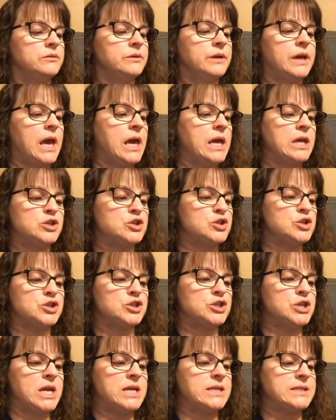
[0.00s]
Gage
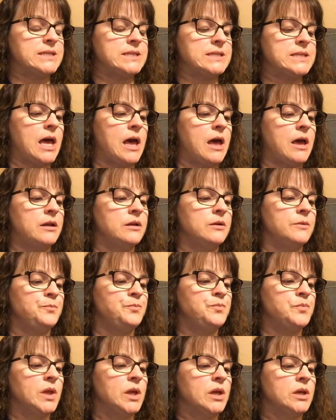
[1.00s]
shakes his head.
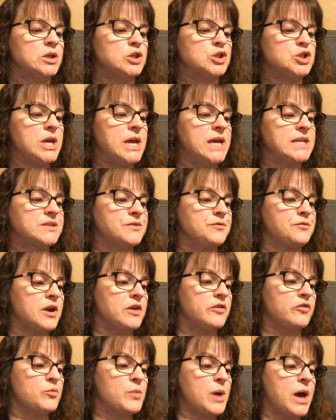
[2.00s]
She has a
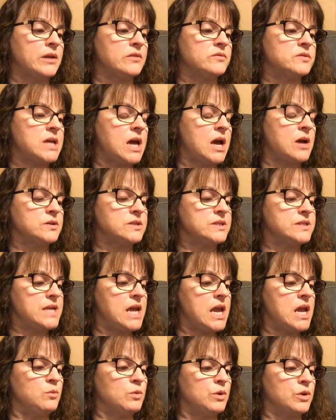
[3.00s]
friend from out of town
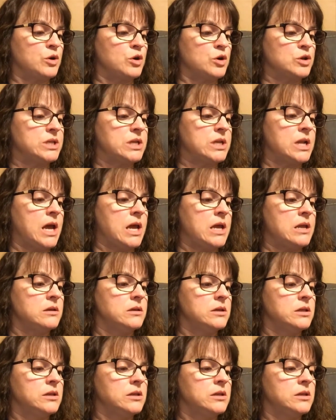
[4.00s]
staying with her tonight.